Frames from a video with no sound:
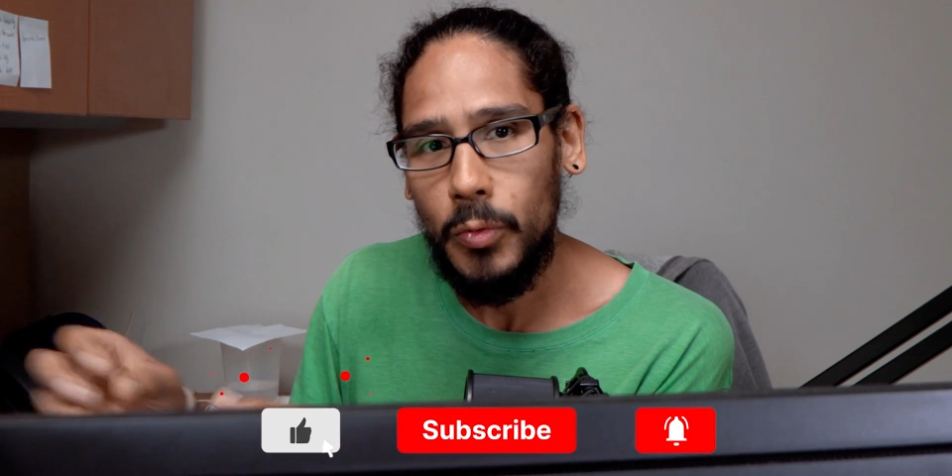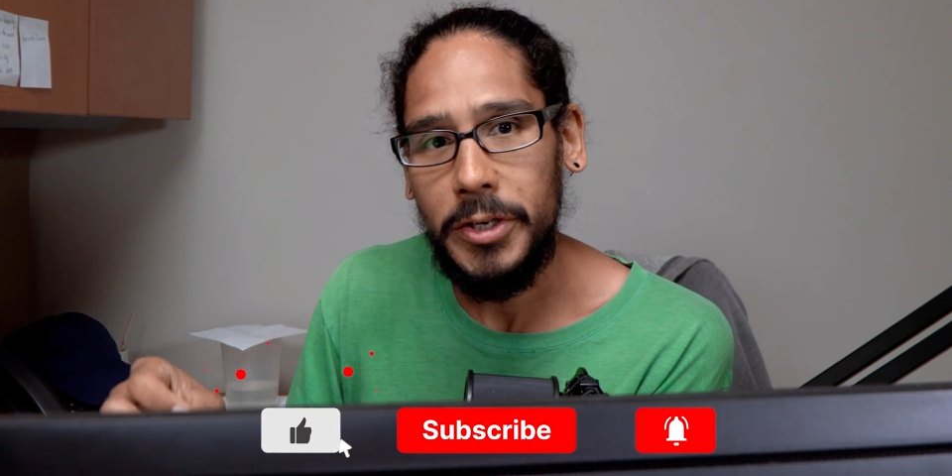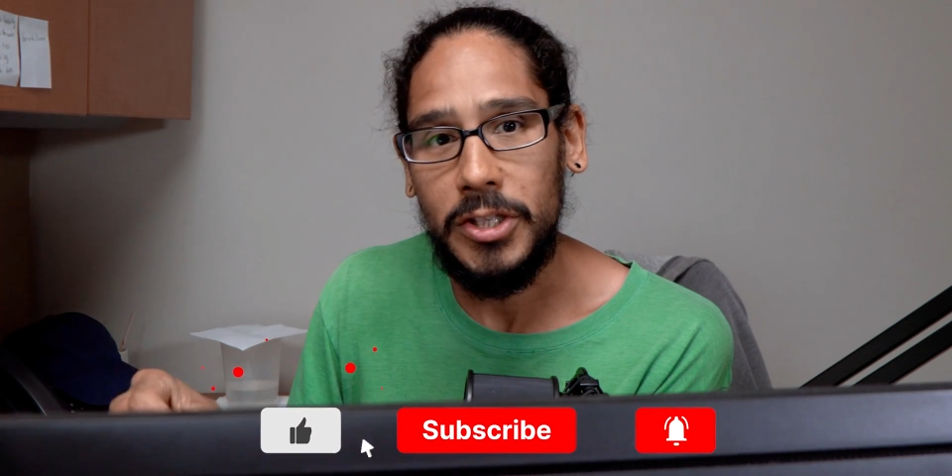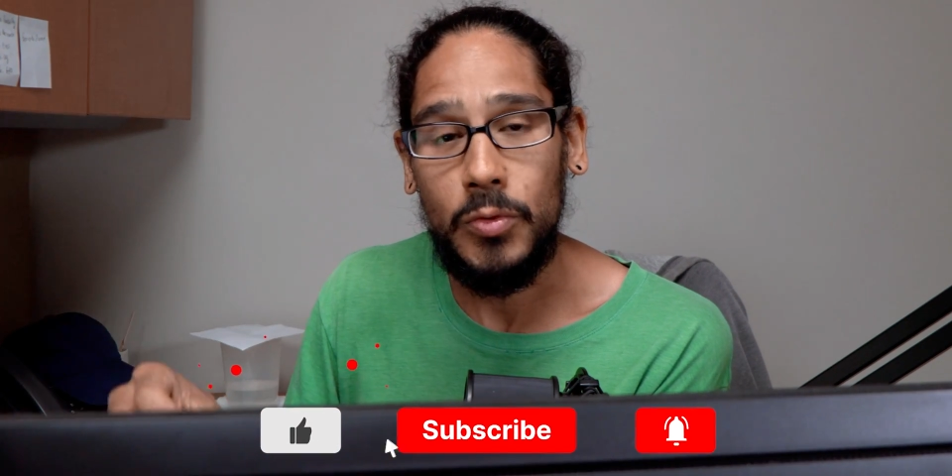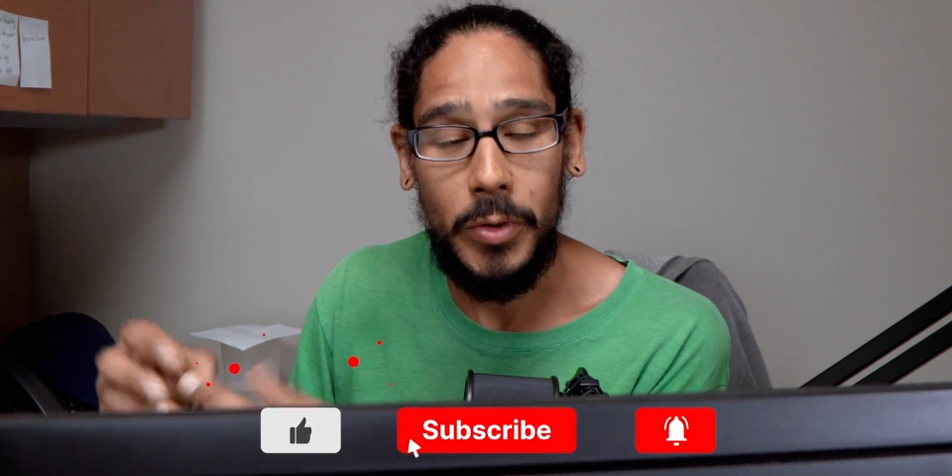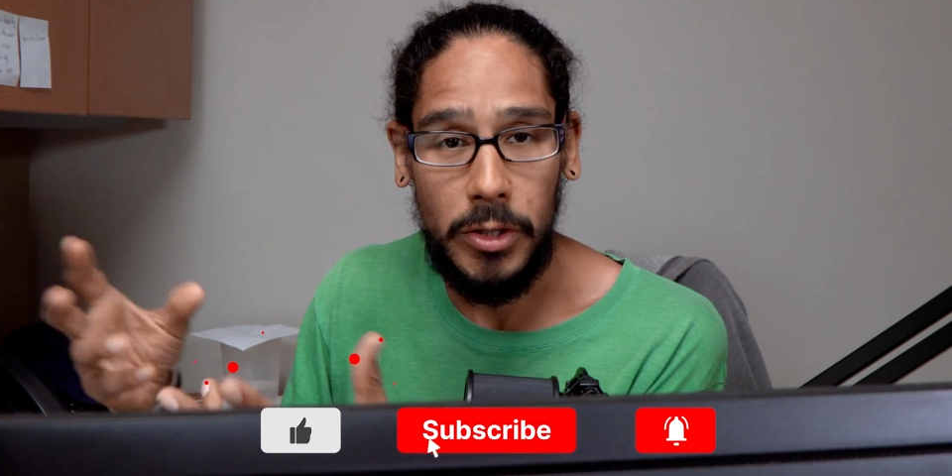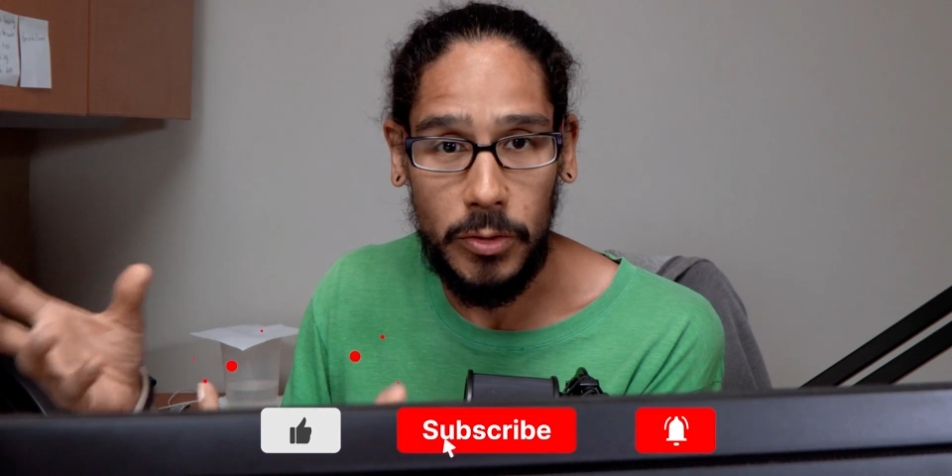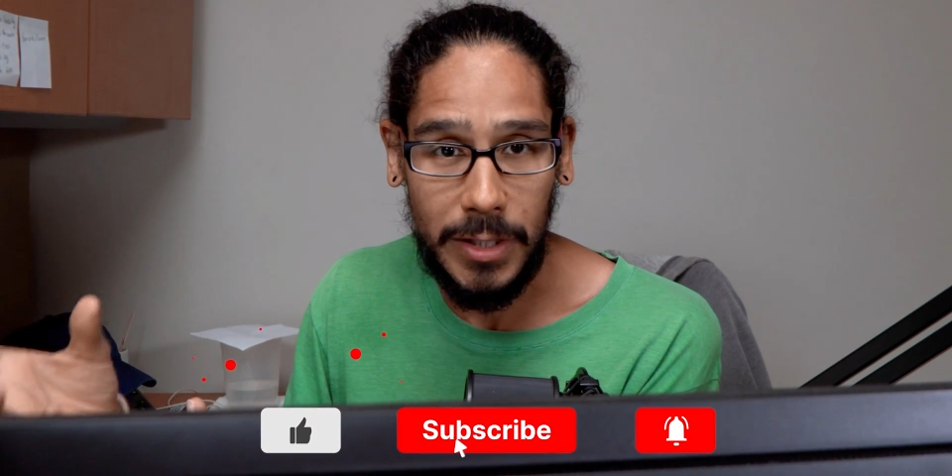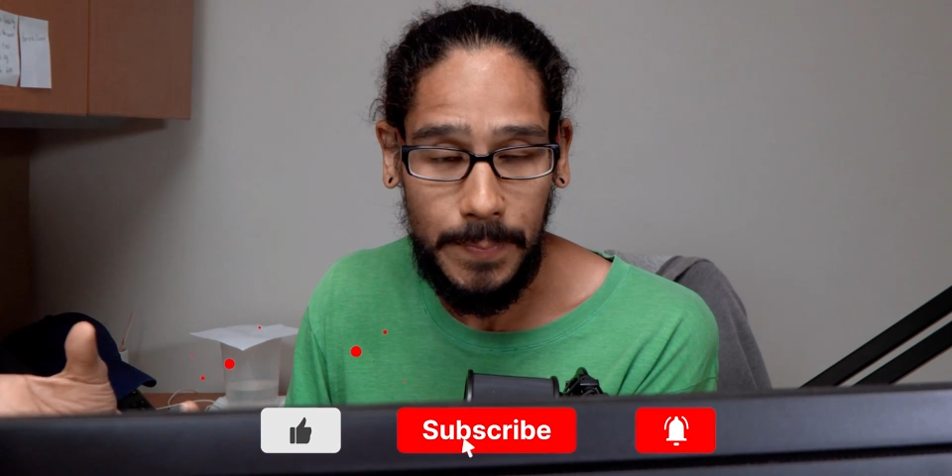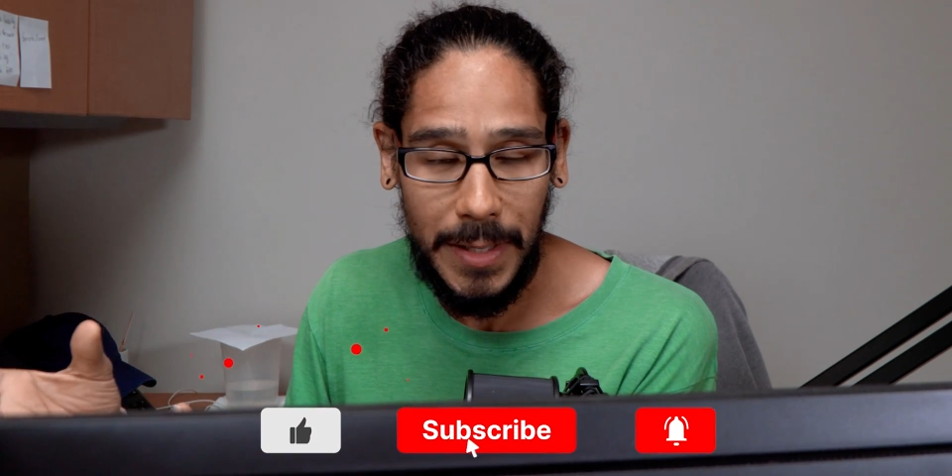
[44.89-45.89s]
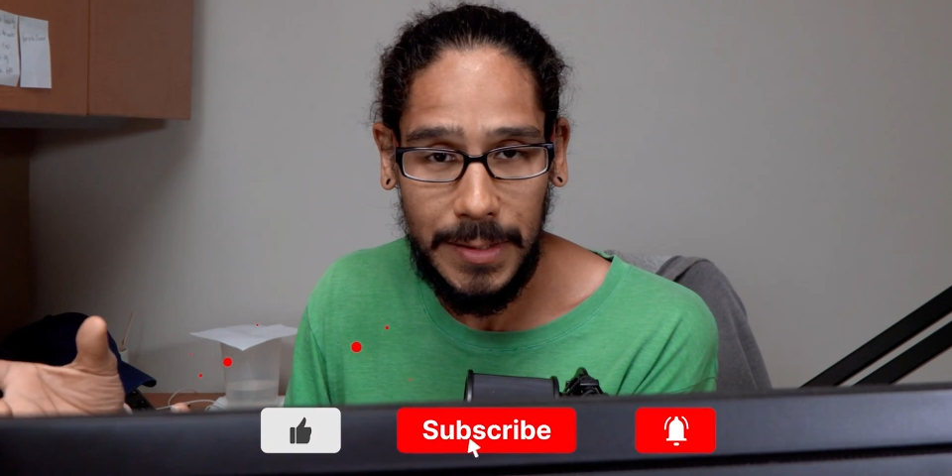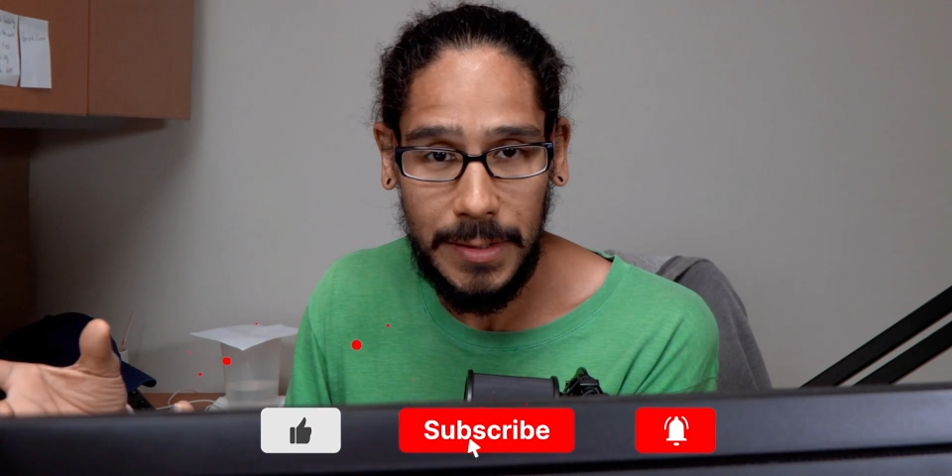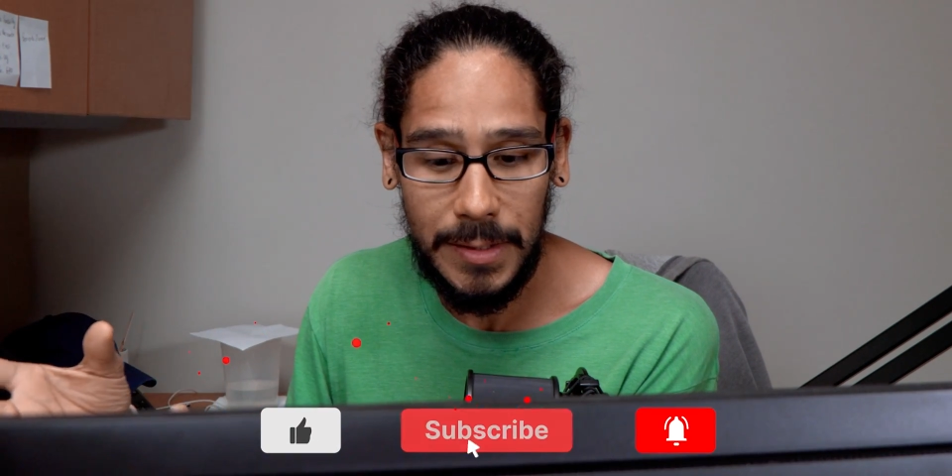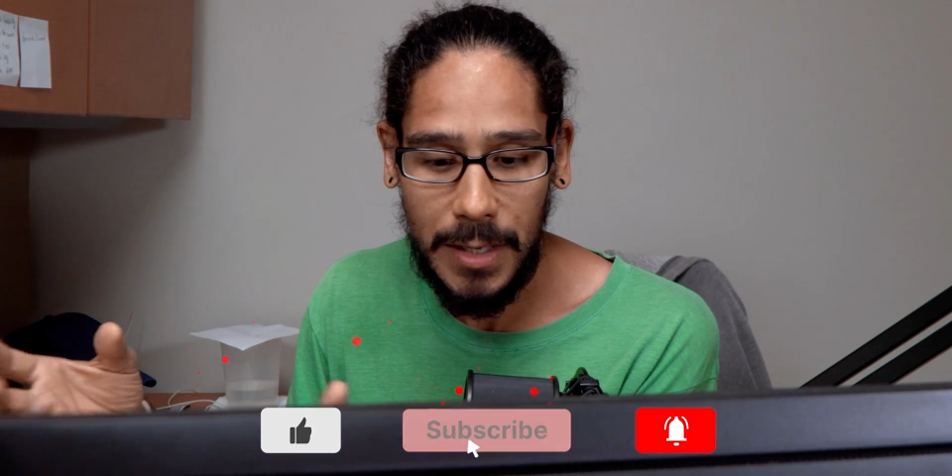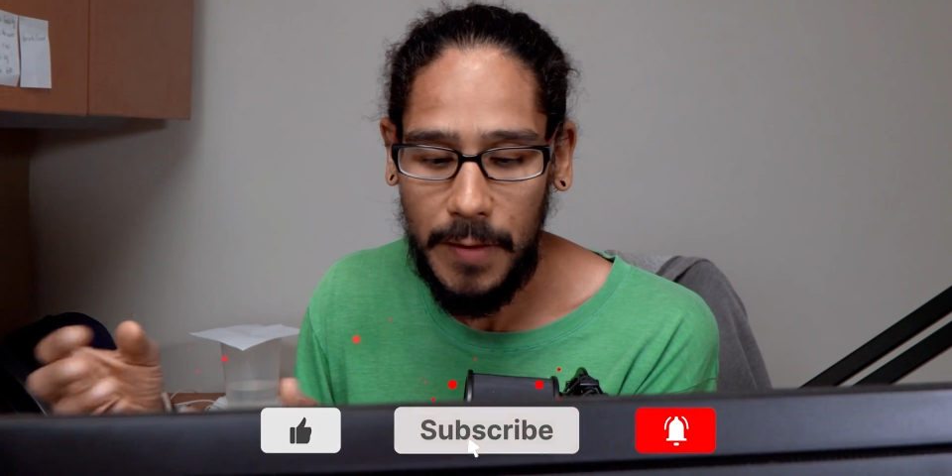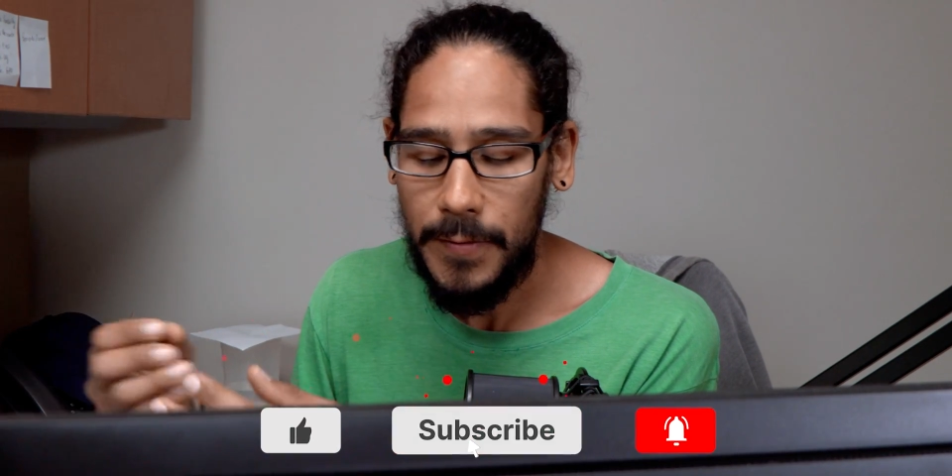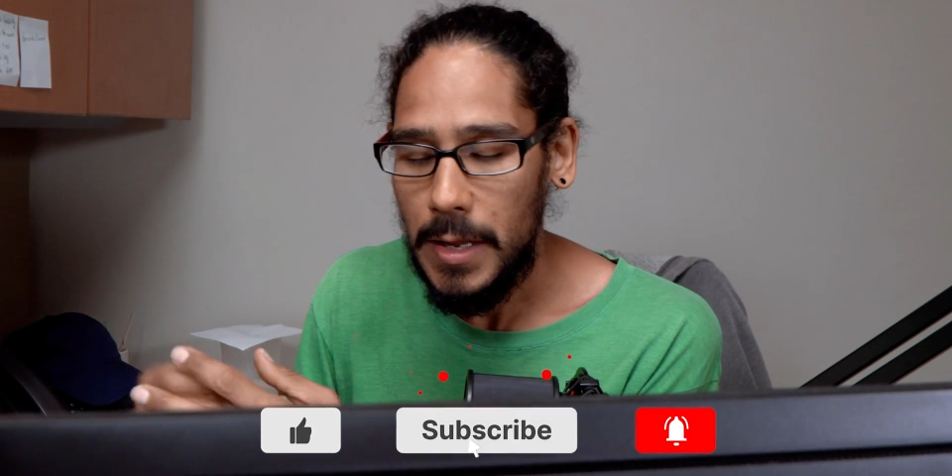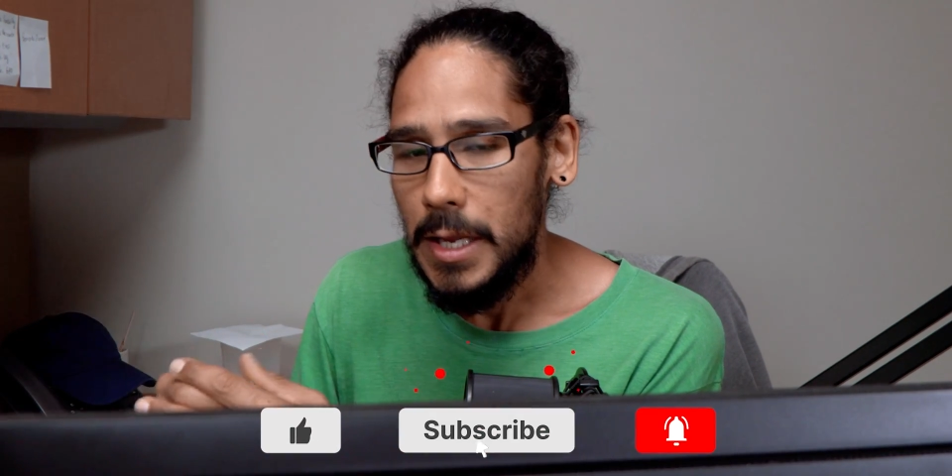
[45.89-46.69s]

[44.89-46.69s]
which is Windows updates and stuff.